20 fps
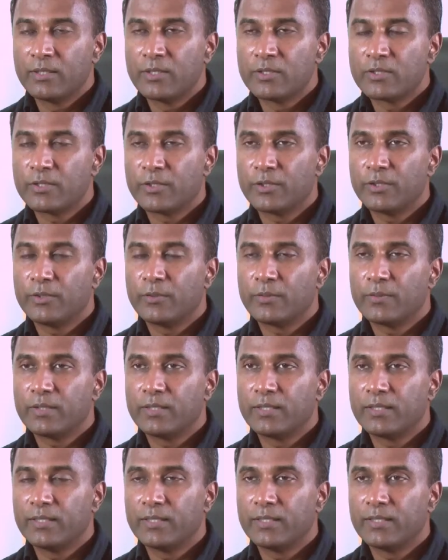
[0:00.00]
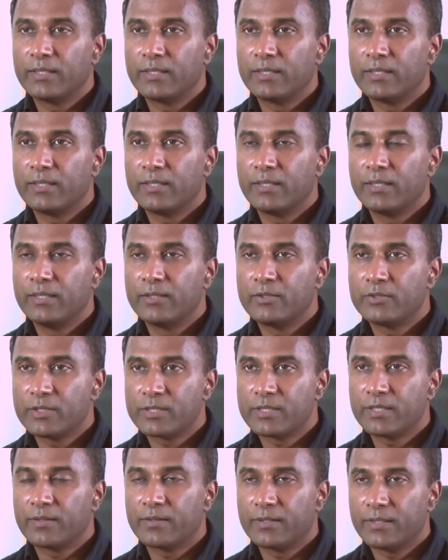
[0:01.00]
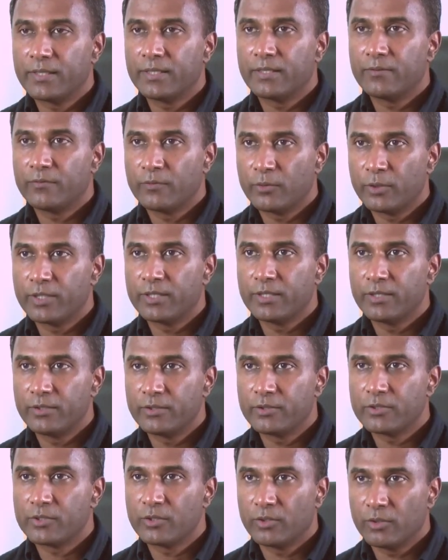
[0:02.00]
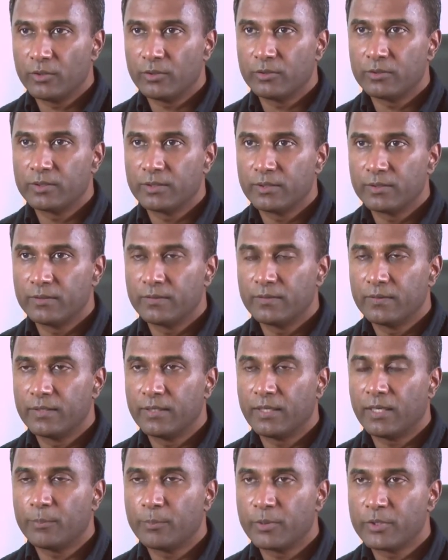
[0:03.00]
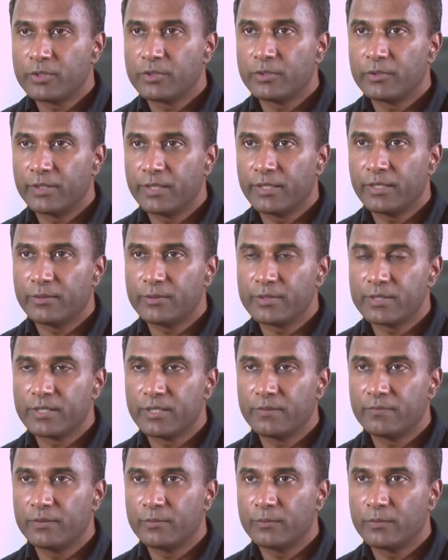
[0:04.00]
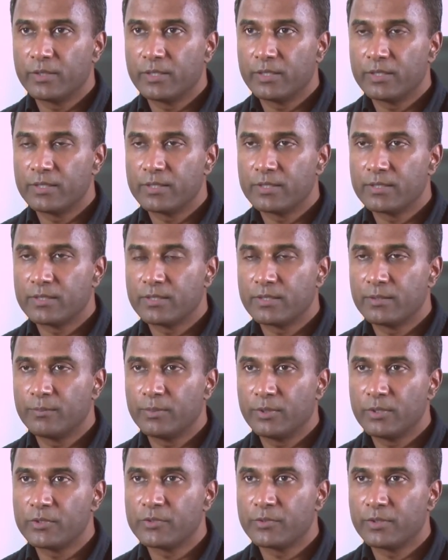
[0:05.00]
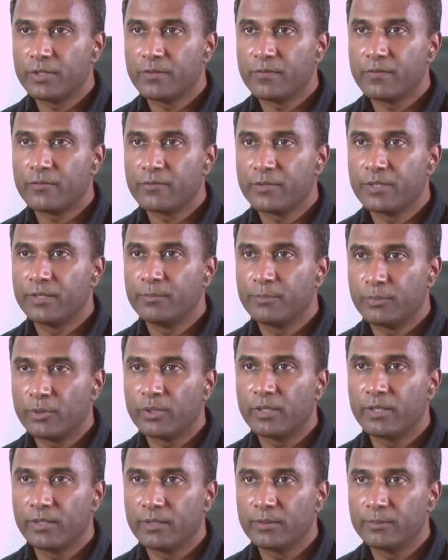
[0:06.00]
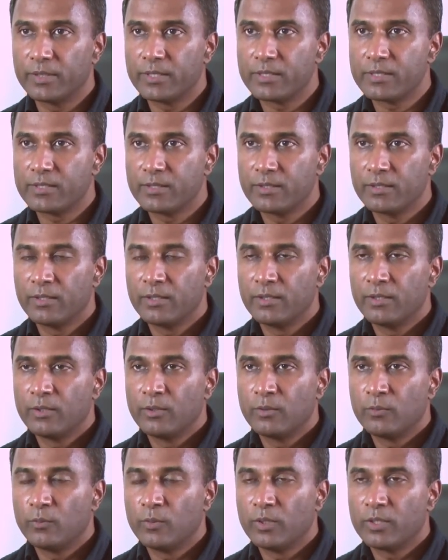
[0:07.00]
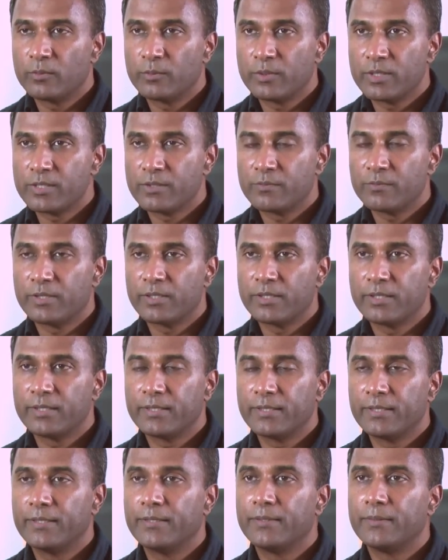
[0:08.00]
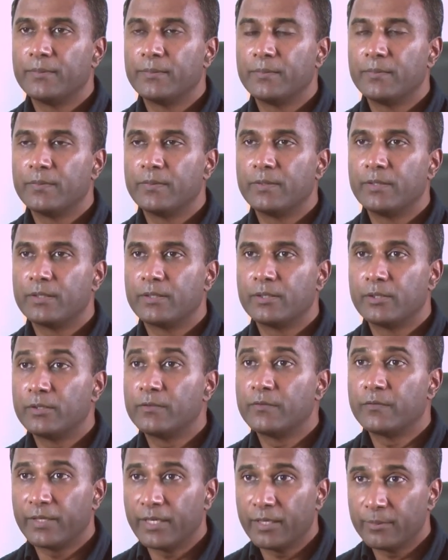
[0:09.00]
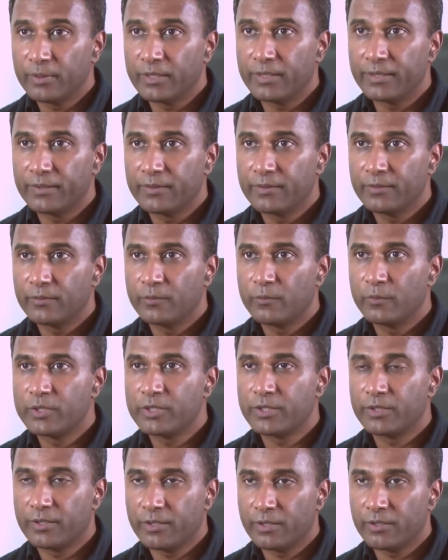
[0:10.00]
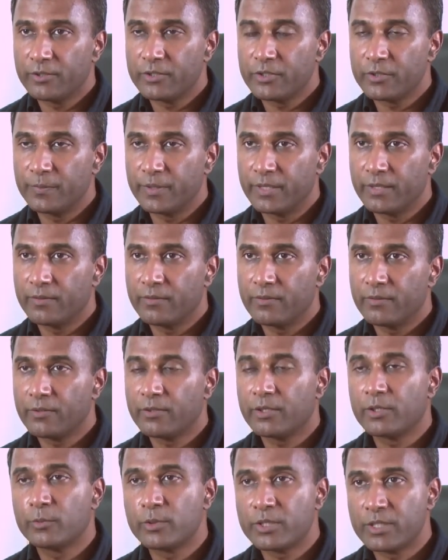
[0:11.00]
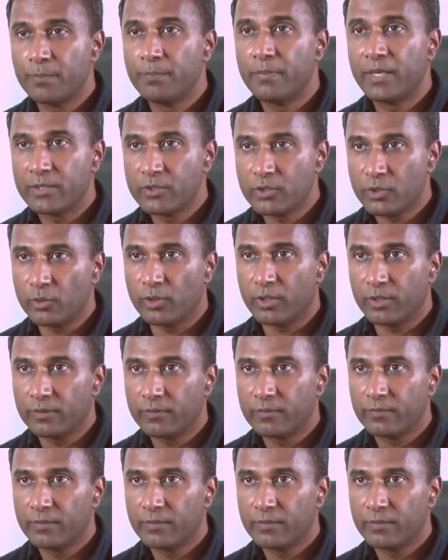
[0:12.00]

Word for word: So, you know, the interesting thing at 14 years old, the opportunity I was given was composed really of three important elements. One was a really uh, good family, which encouraged me. Third was a mentor.